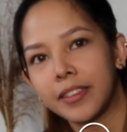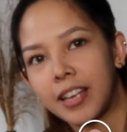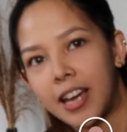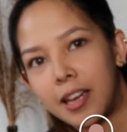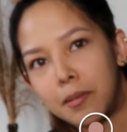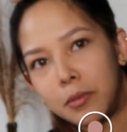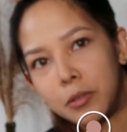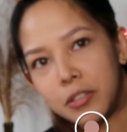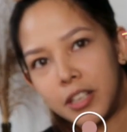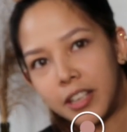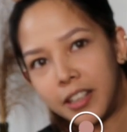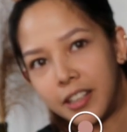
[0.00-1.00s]
I am
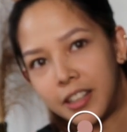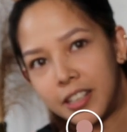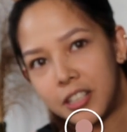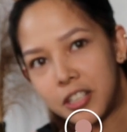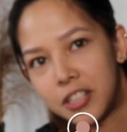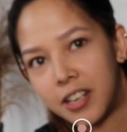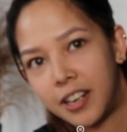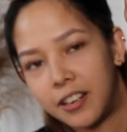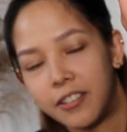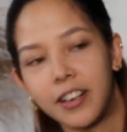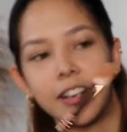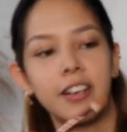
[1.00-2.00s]
using this
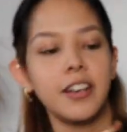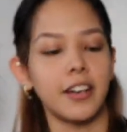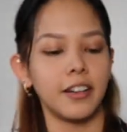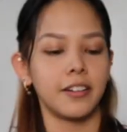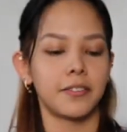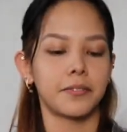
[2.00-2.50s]
shade right here.